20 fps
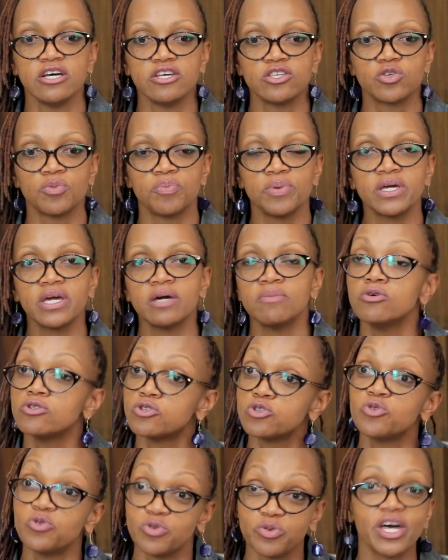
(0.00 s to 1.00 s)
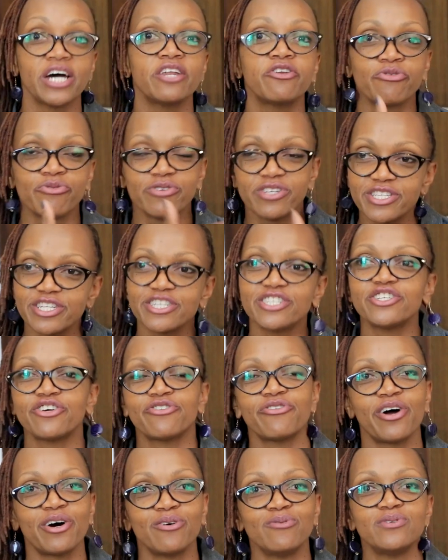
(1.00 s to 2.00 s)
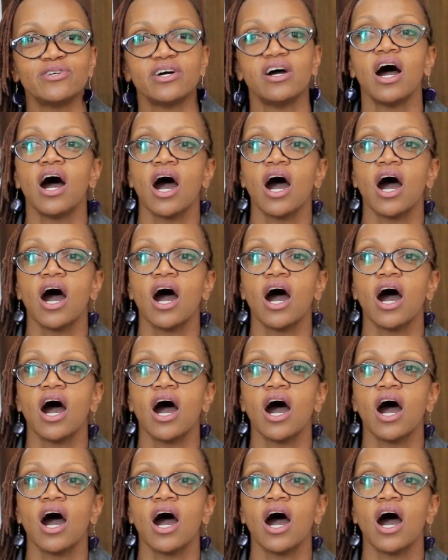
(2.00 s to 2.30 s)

So being able to do that research around